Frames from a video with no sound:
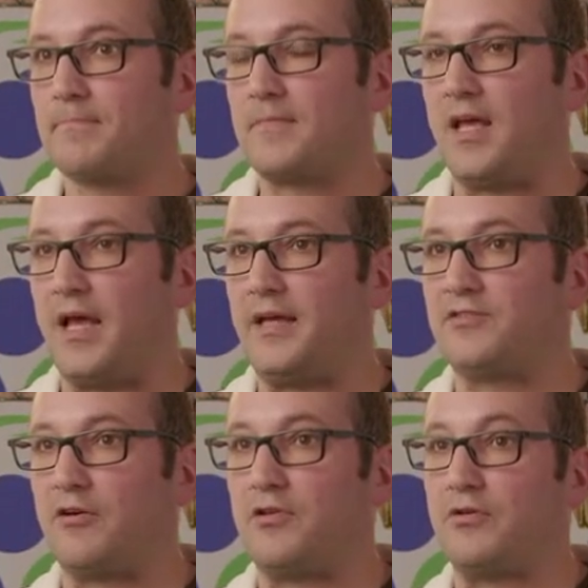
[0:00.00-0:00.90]
Okay,
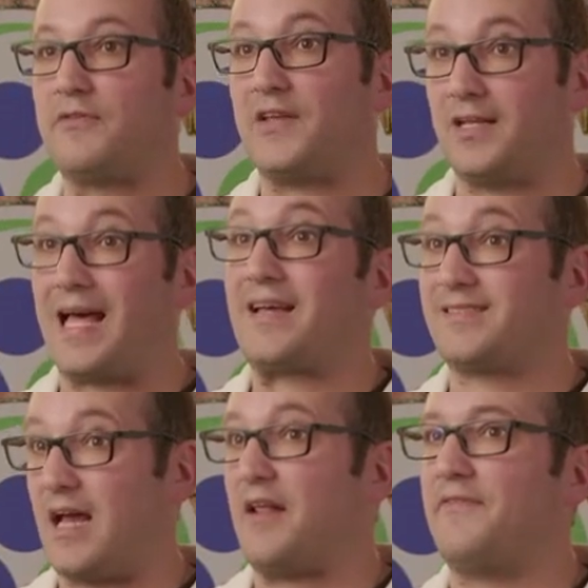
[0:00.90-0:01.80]
so you'll feel a lot of
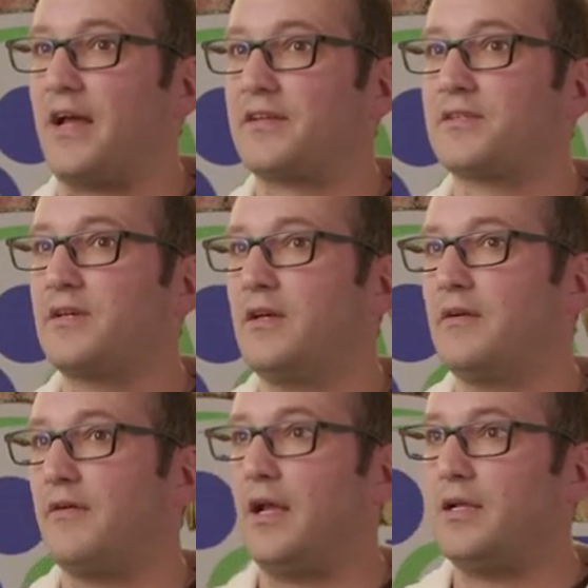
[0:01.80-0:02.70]
side effects,
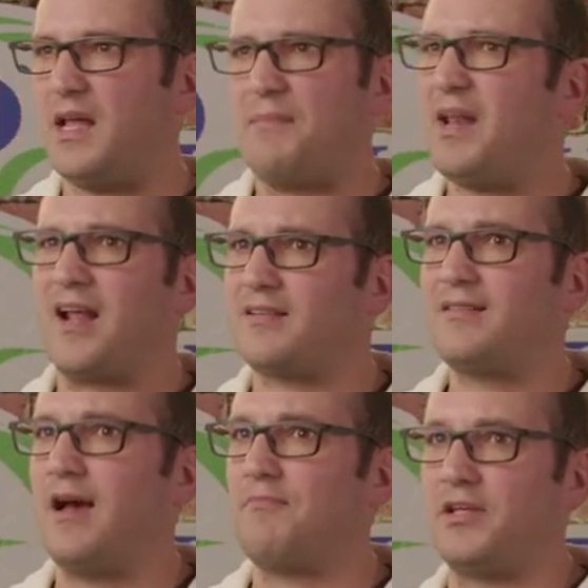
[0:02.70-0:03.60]
right? I mean, not a
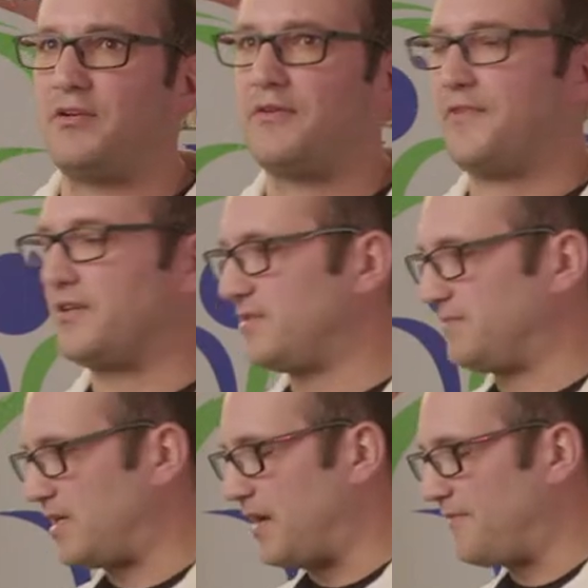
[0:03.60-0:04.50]
ton, but you'll feel some
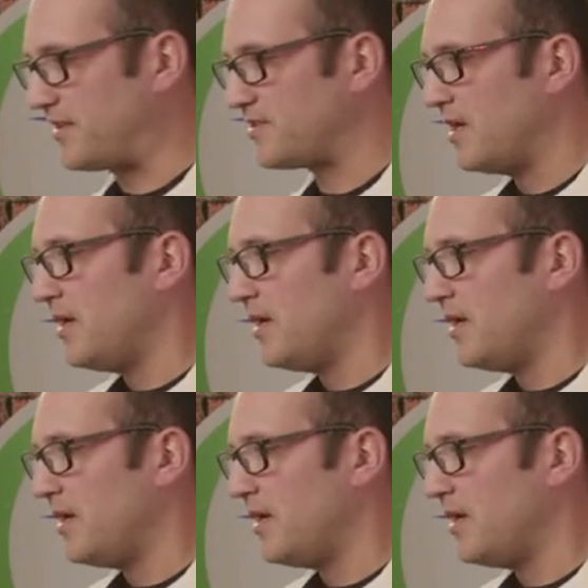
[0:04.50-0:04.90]
side effects.